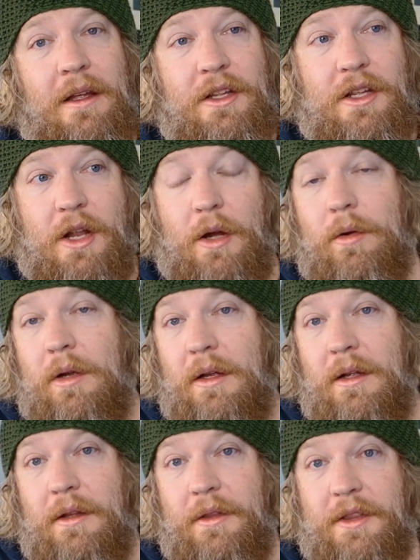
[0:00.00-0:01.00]
you know,
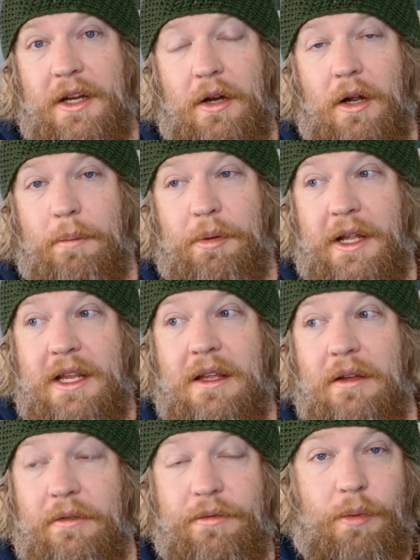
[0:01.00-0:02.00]
there are
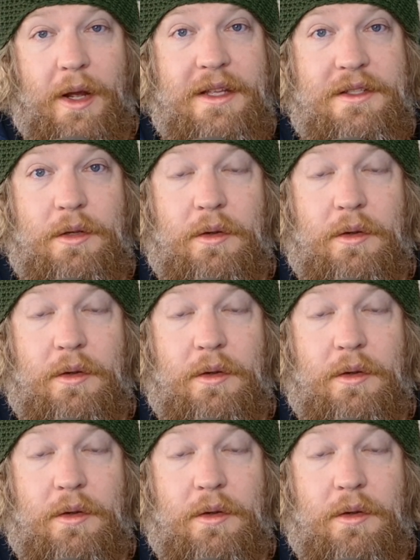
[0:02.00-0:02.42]
plenty of ways